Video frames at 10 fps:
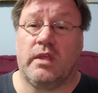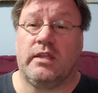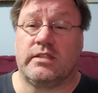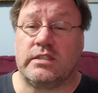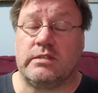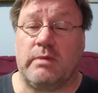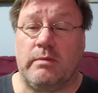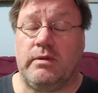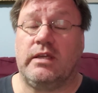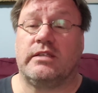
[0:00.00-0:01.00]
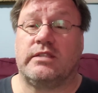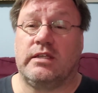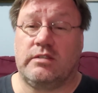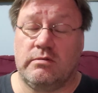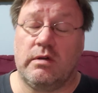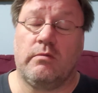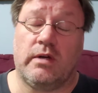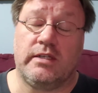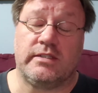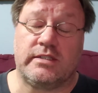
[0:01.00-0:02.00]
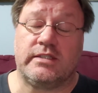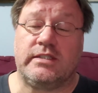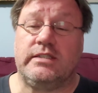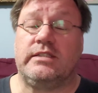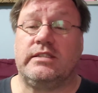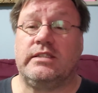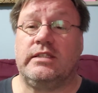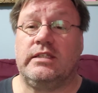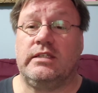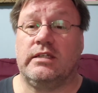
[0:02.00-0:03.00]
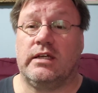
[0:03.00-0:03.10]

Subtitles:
And this is my PSA. 211 is the CDC